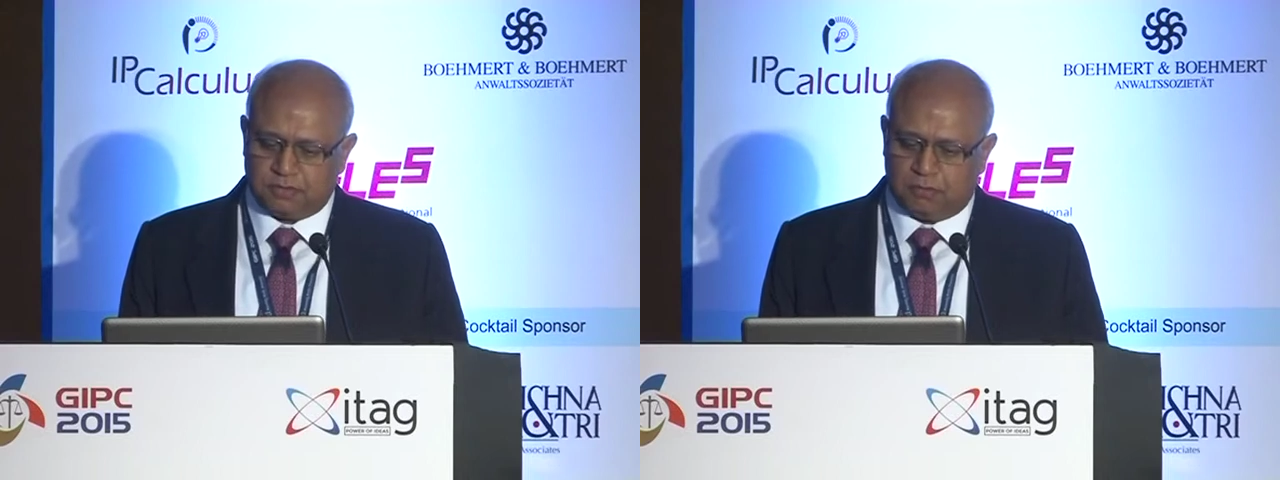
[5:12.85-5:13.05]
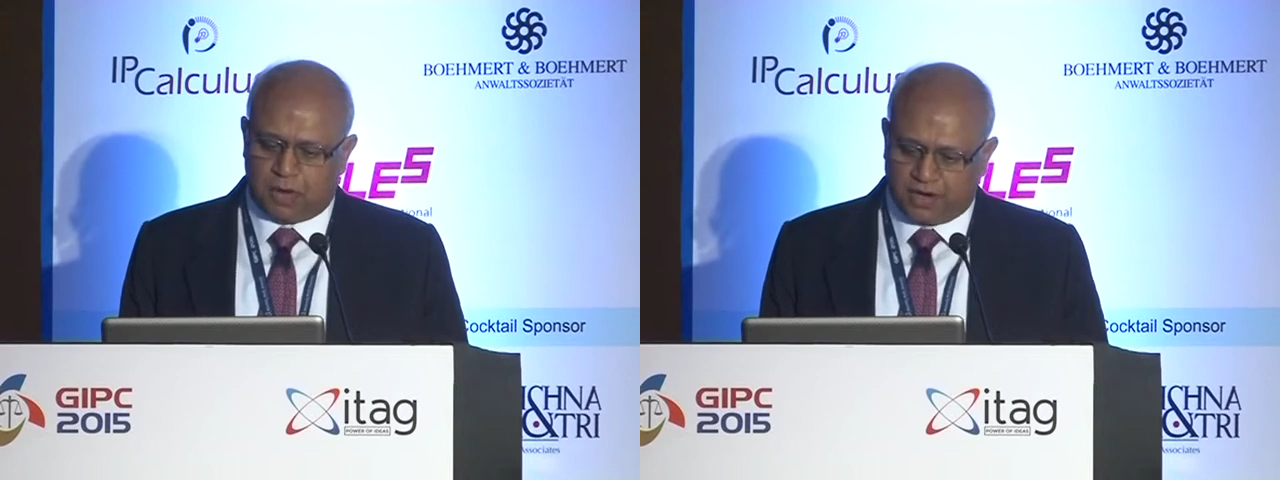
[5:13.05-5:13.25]

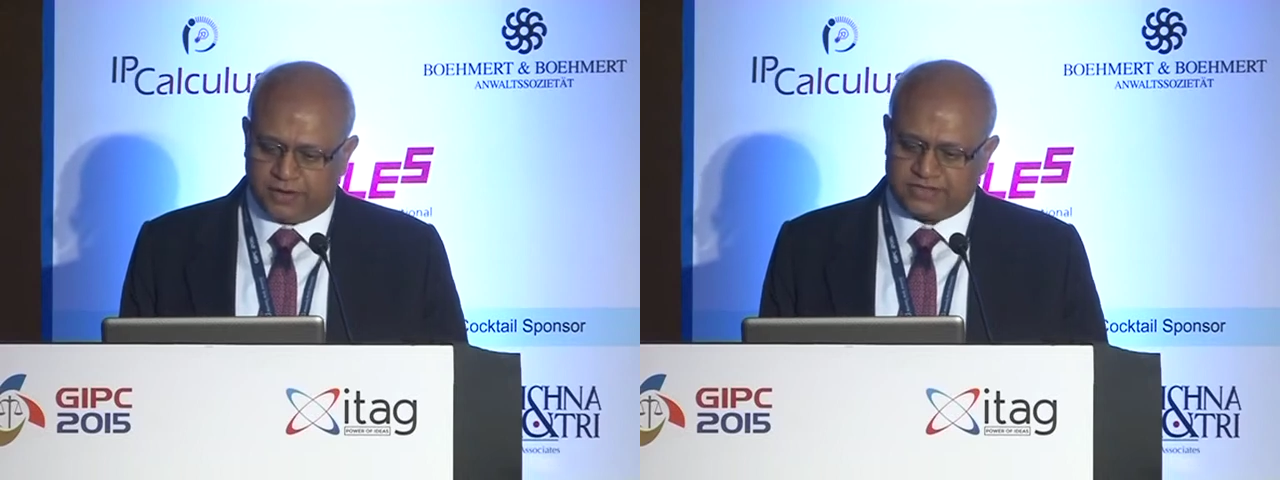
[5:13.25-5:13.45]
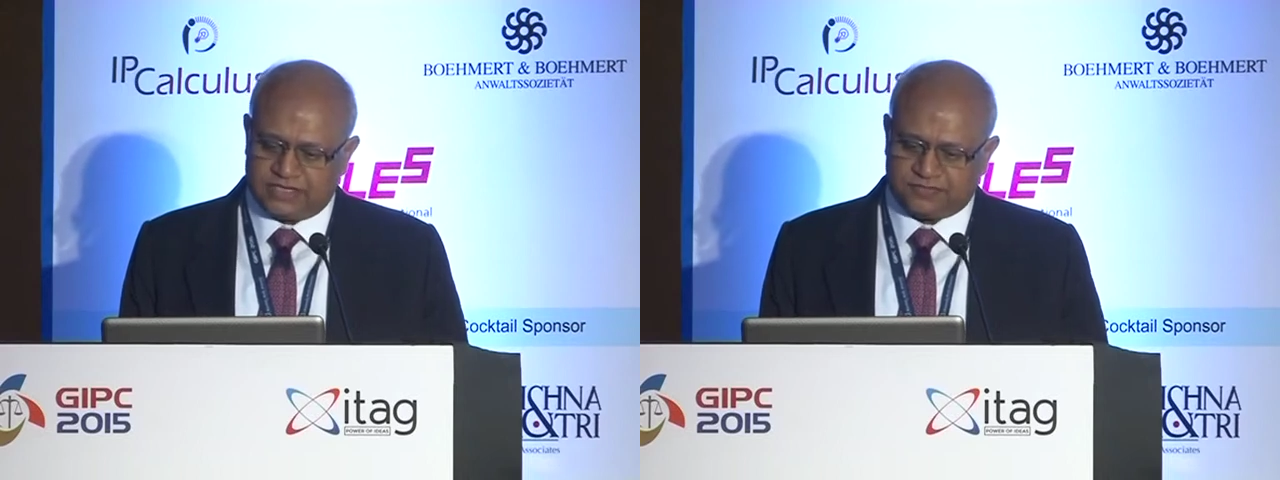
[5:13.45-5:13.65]

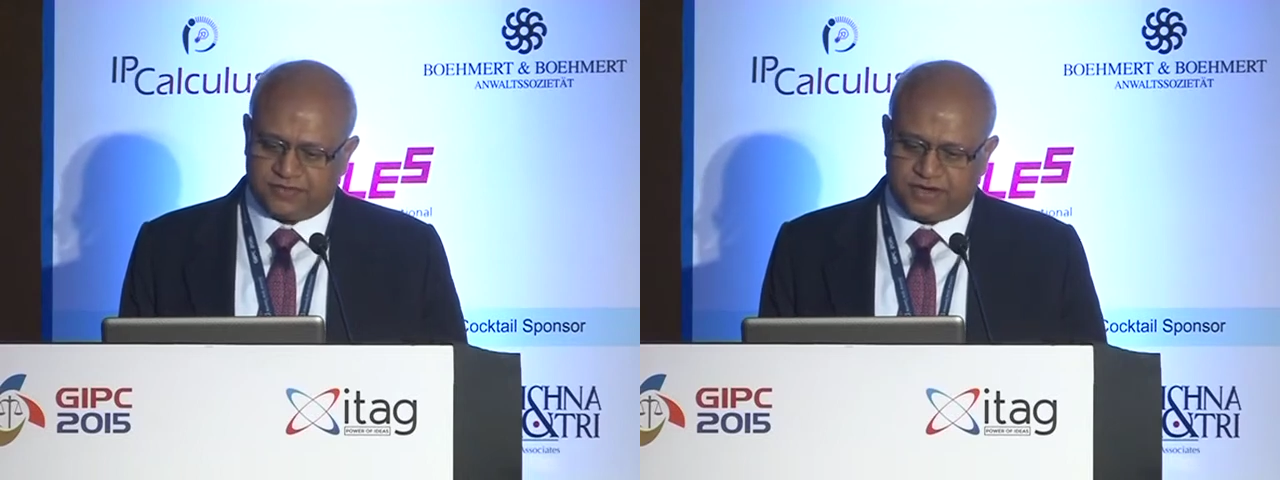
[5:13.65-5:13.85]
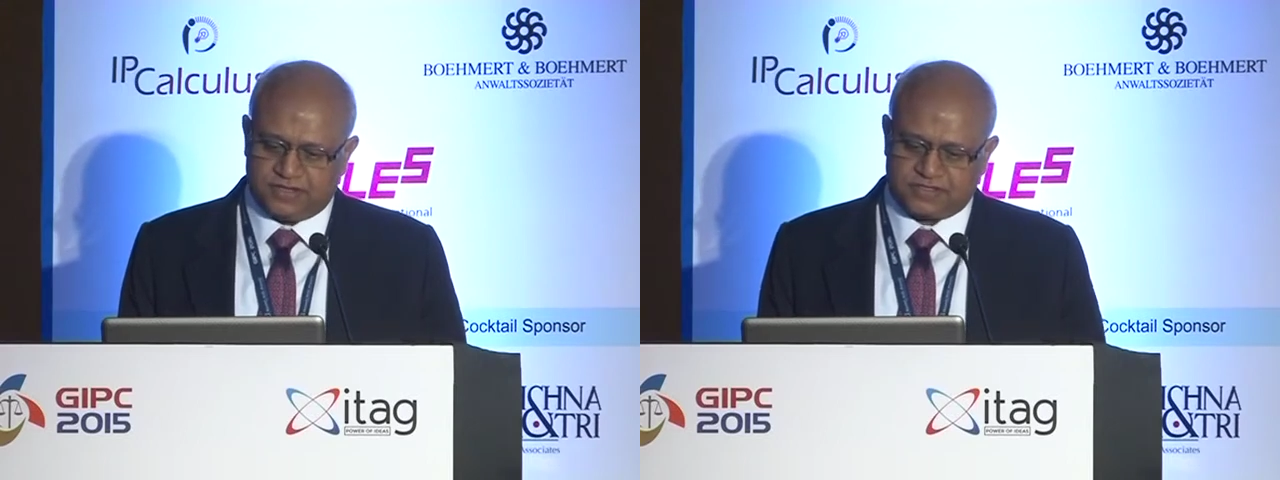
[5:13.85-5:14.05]
market as
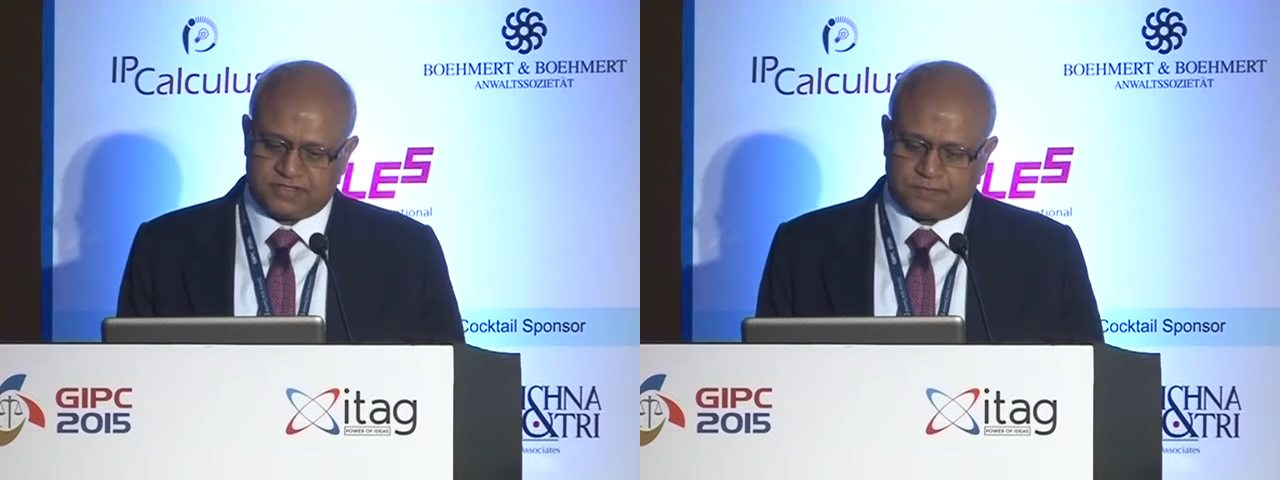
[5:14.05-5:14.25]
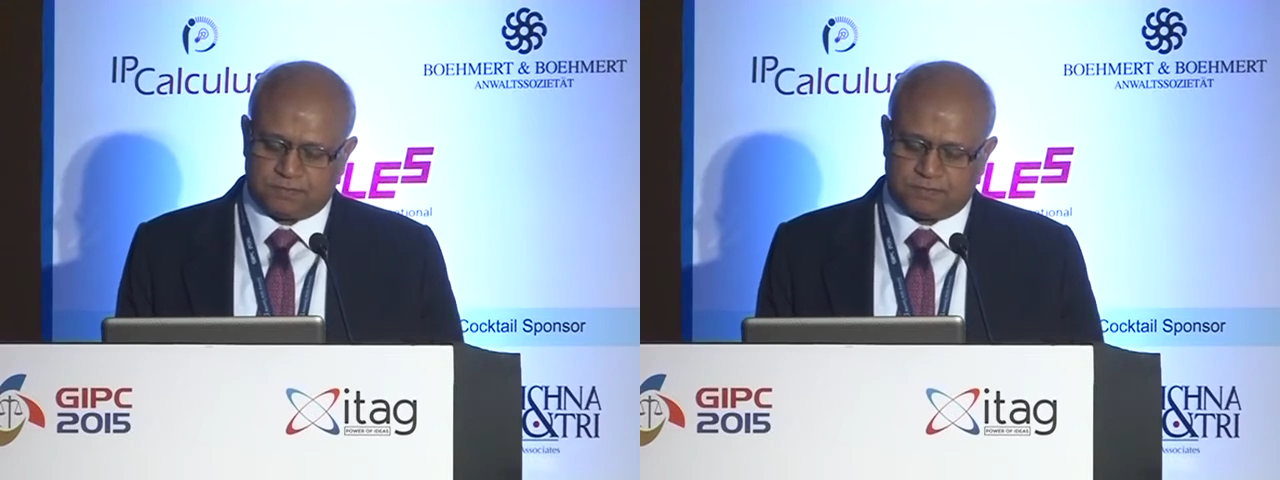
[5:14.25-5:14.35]
far as